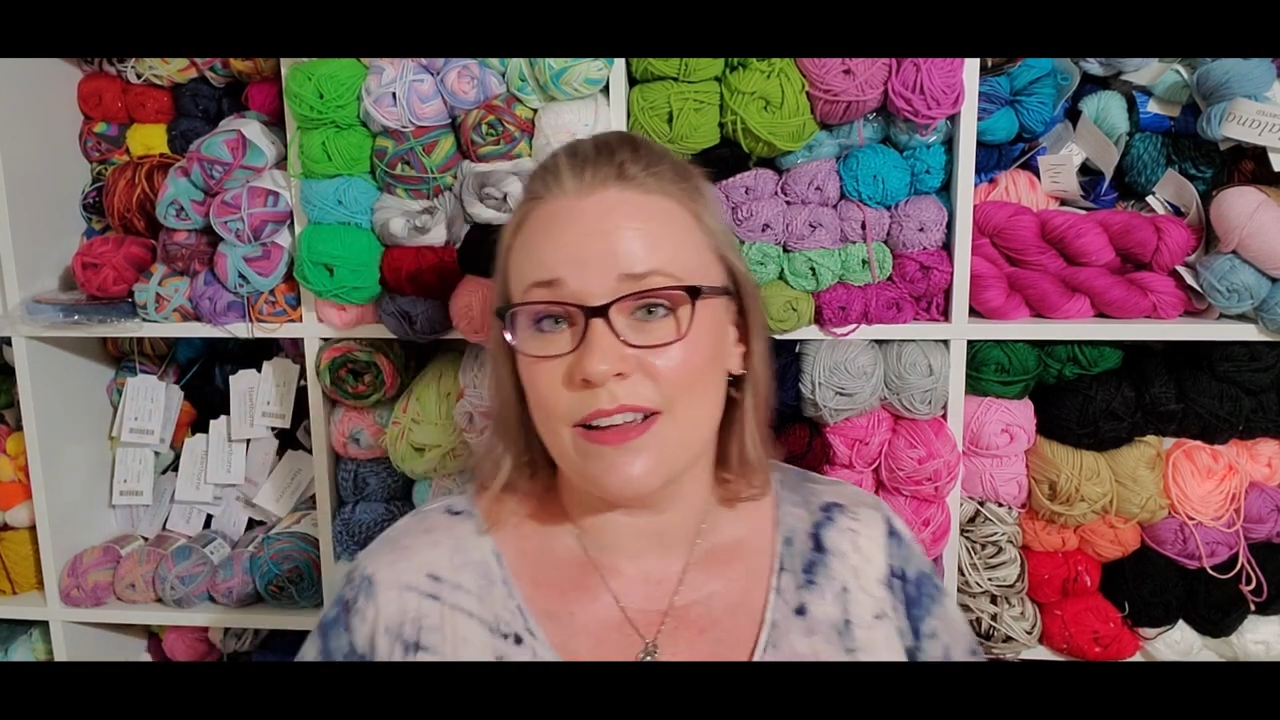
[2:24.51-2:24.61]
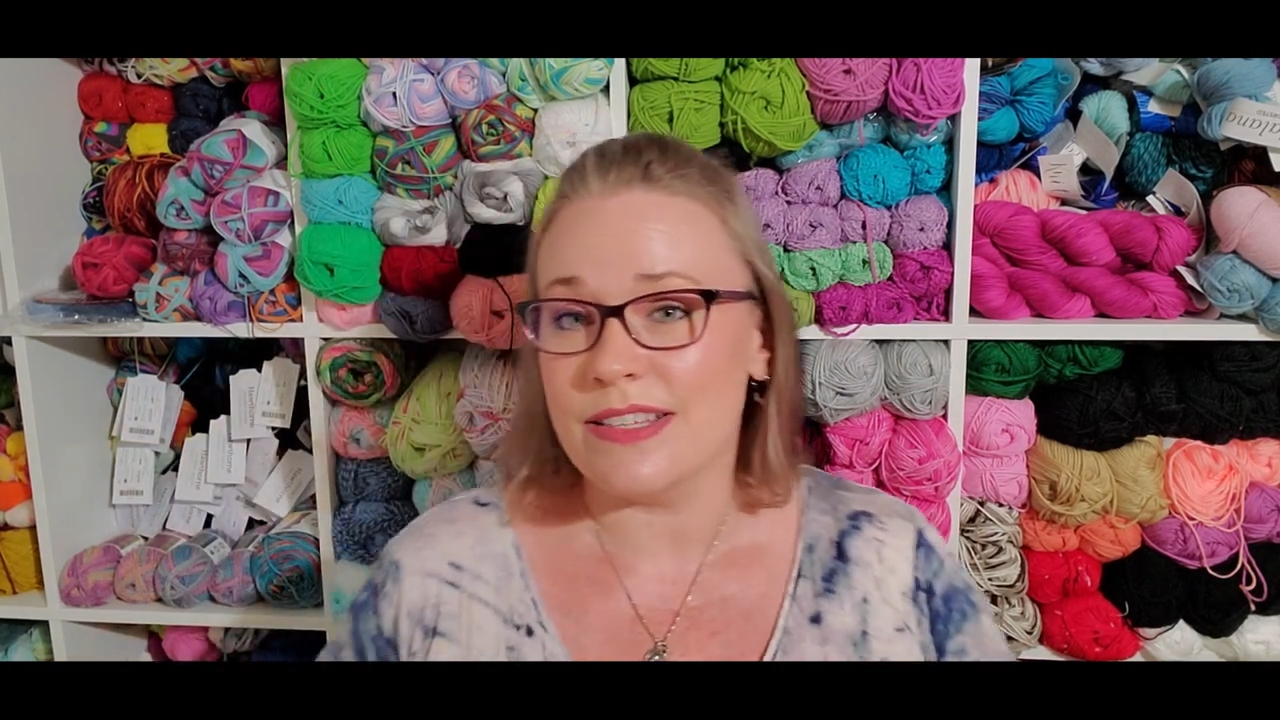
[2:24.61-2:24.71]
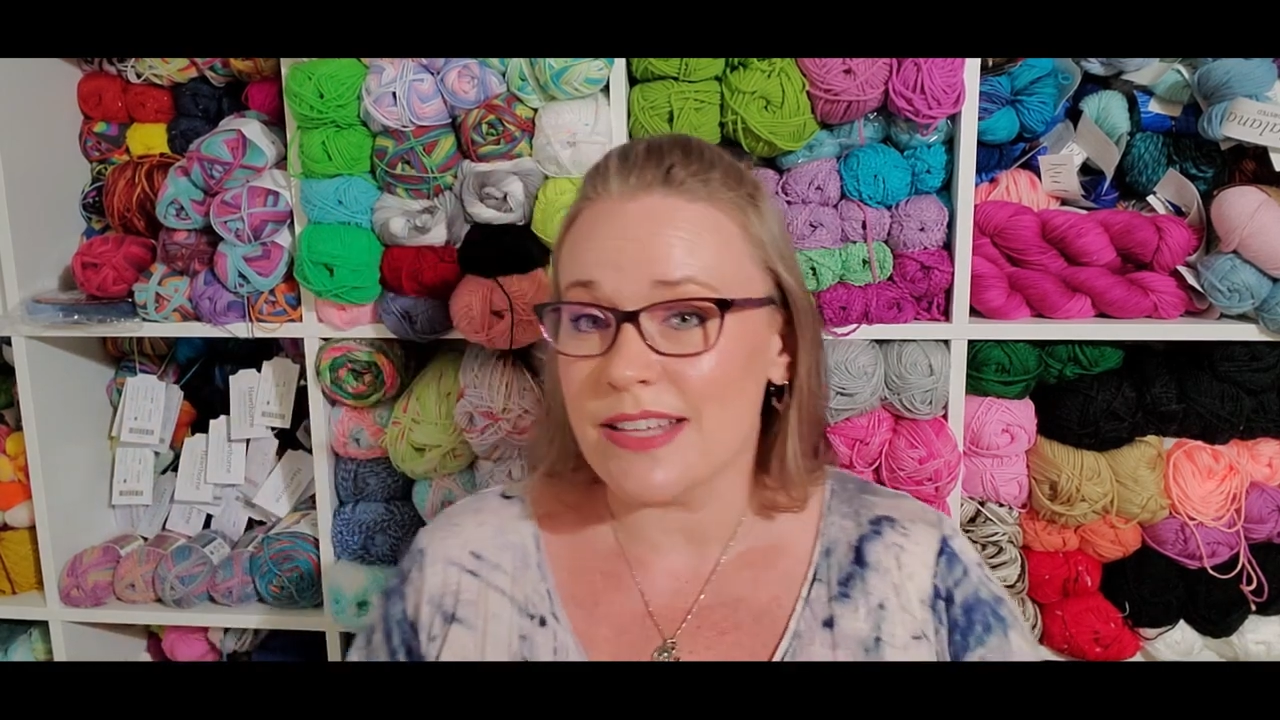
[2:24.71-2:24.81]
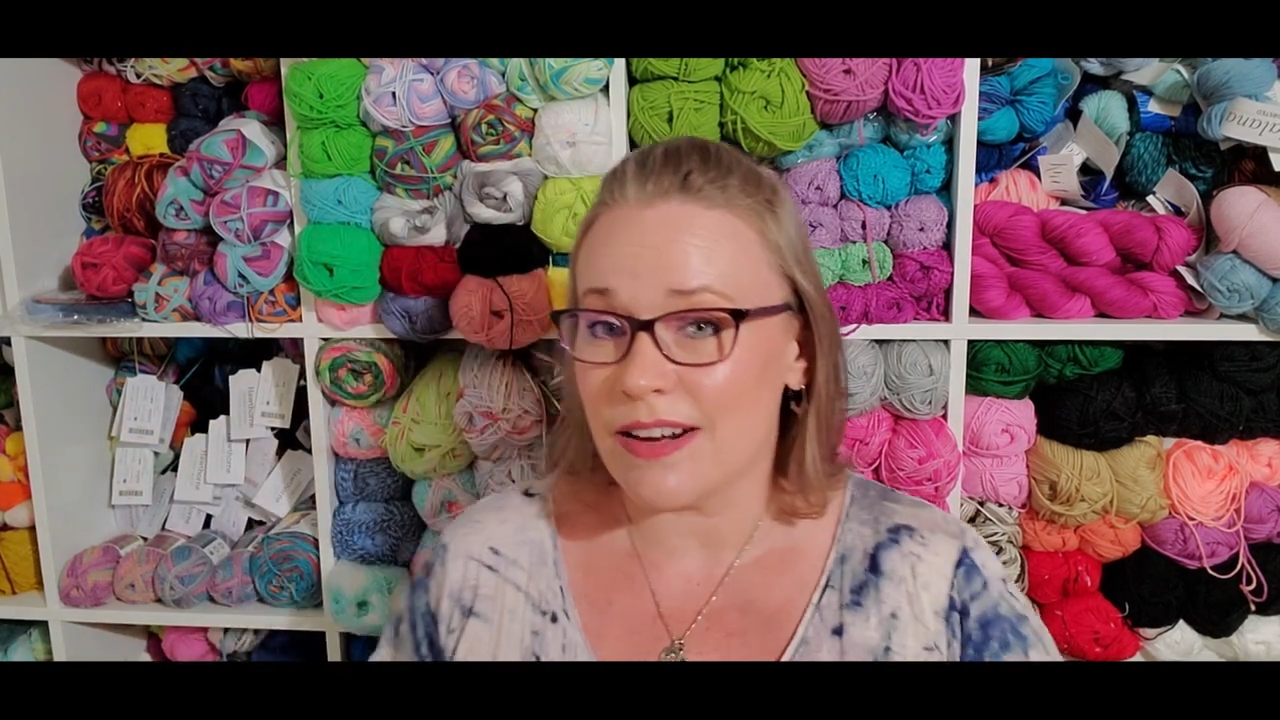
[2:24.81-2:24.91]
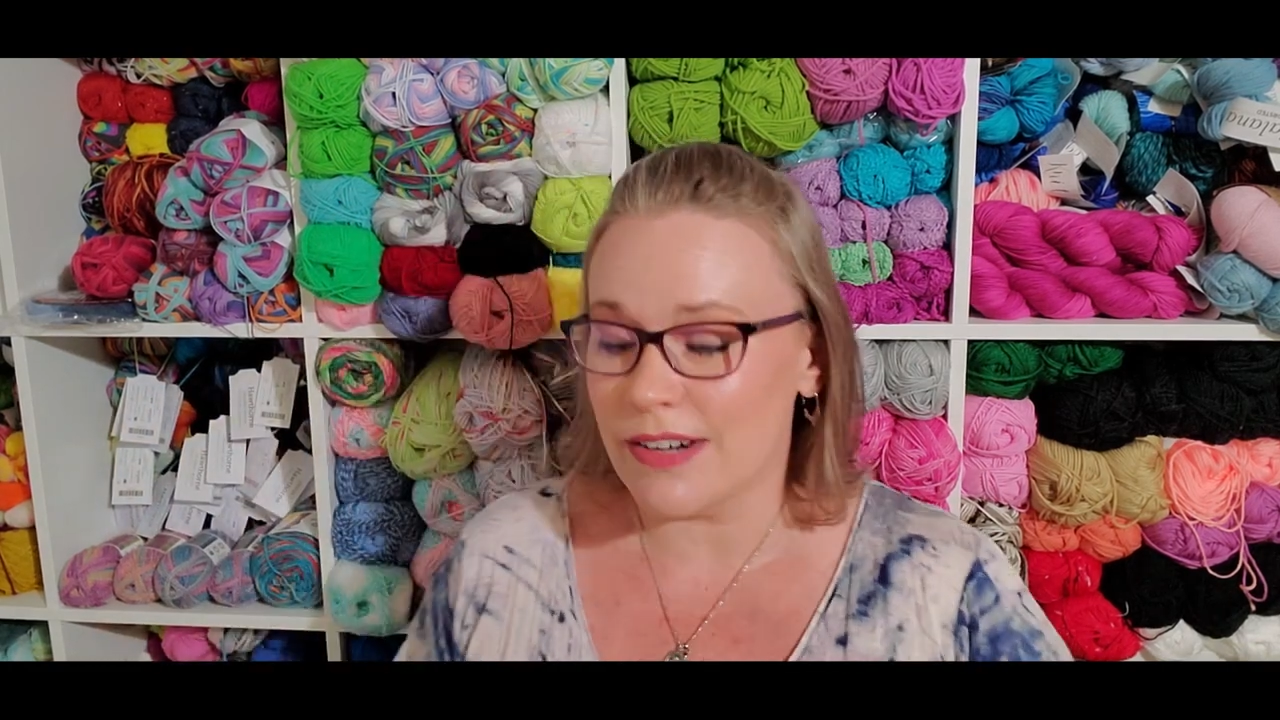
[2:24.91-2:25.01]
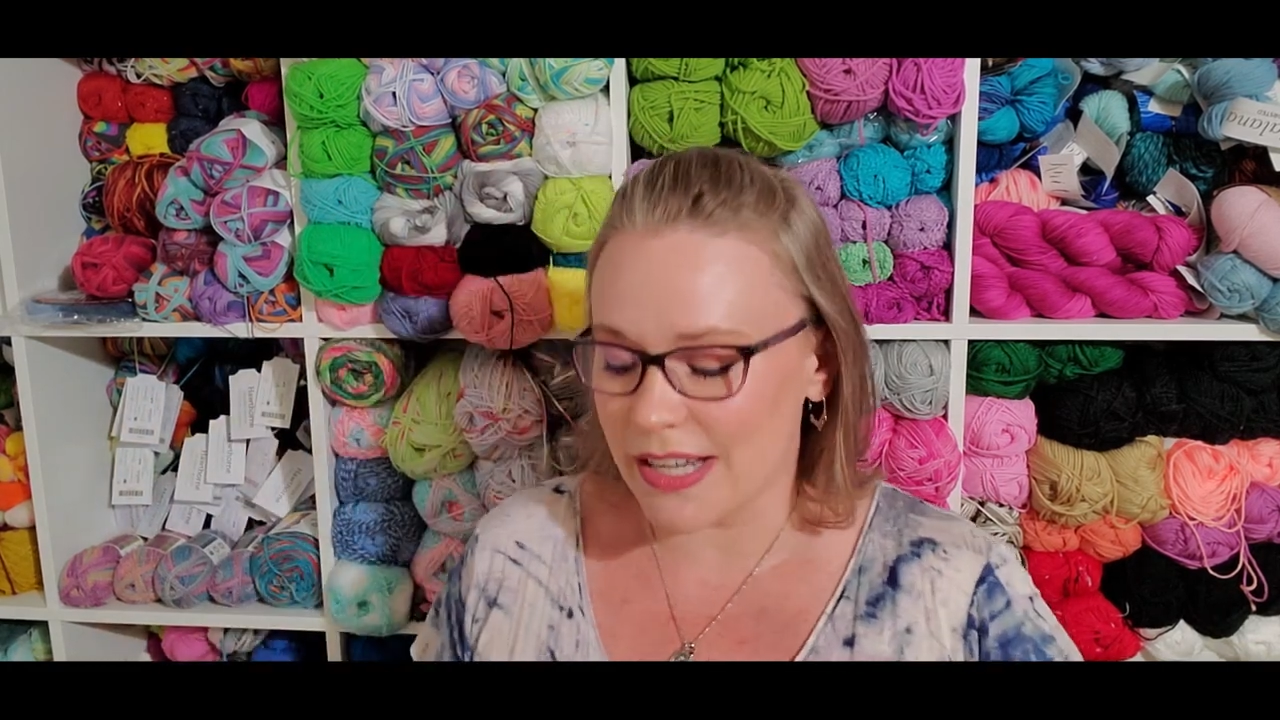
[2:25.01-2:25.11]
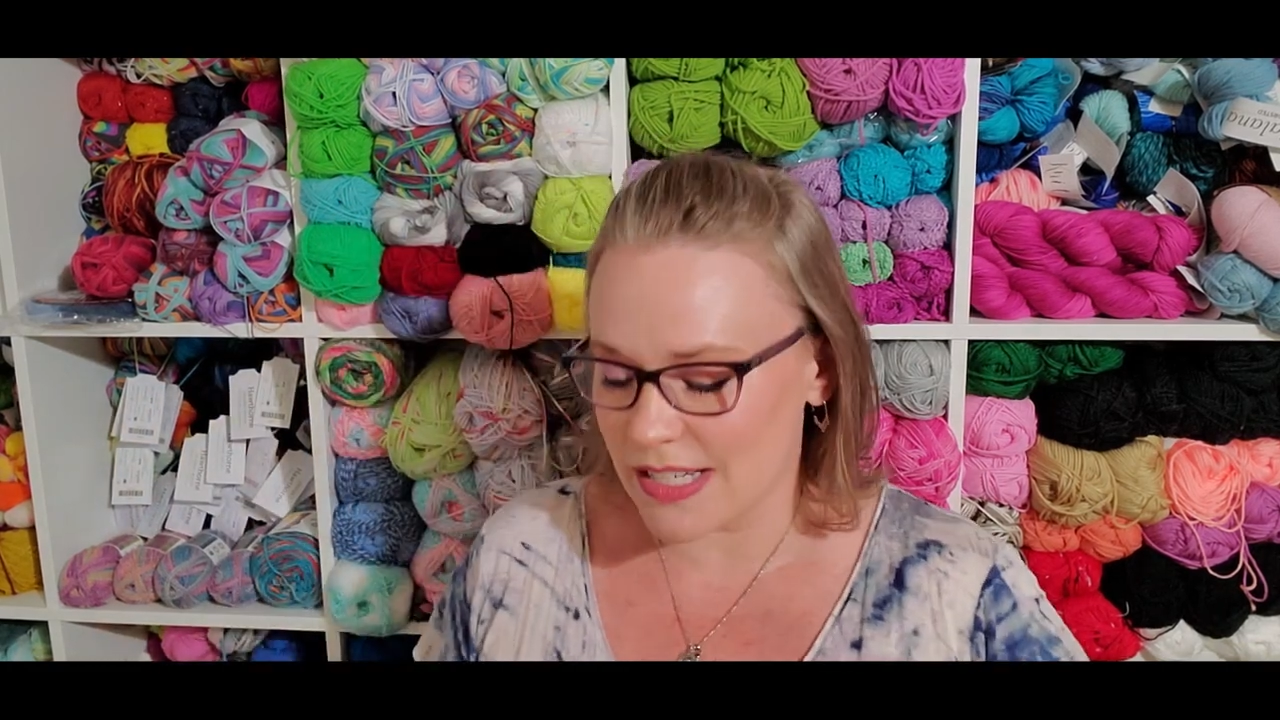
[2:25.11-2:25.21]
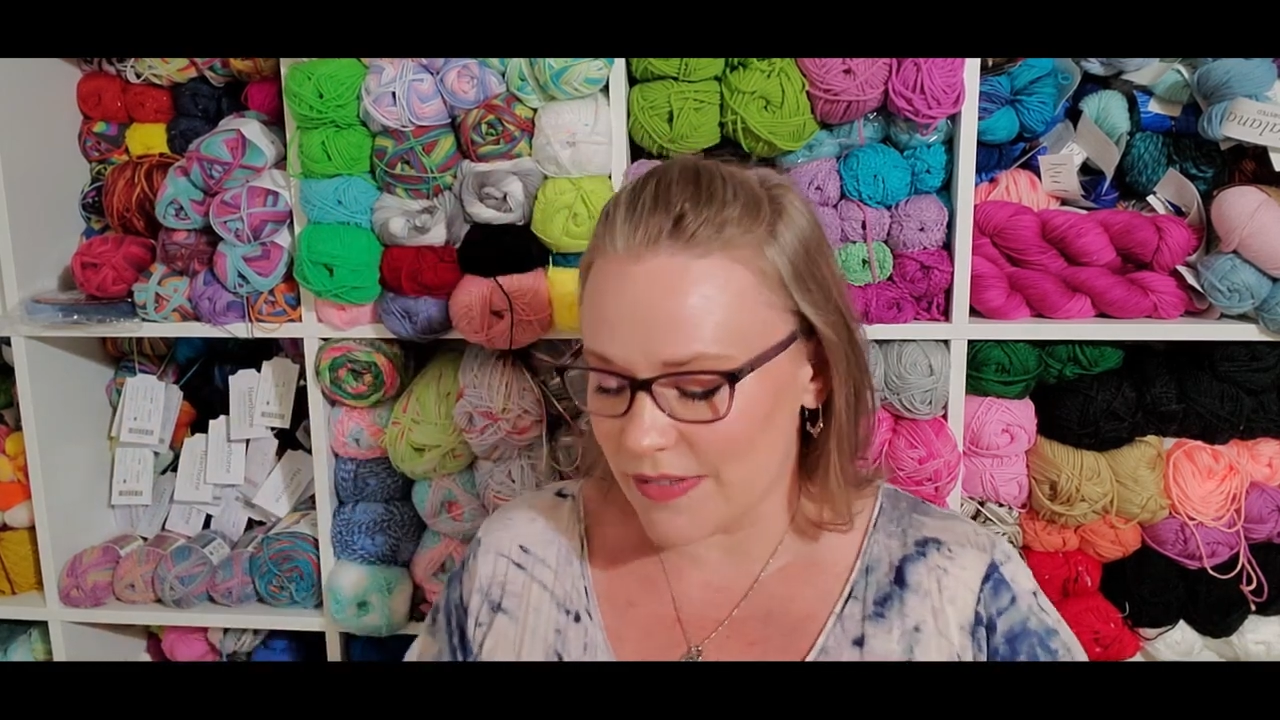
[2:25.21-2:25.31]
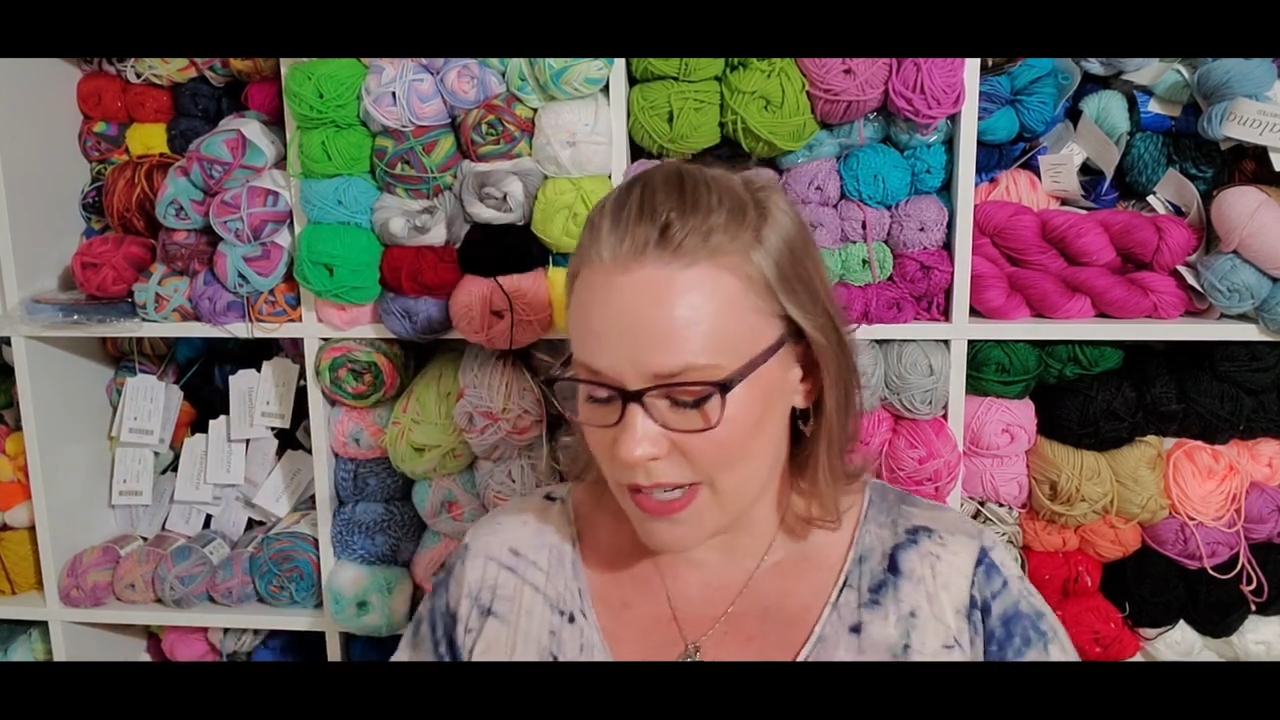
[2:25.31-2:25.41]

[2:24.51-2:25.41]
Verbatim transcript: on Saturday's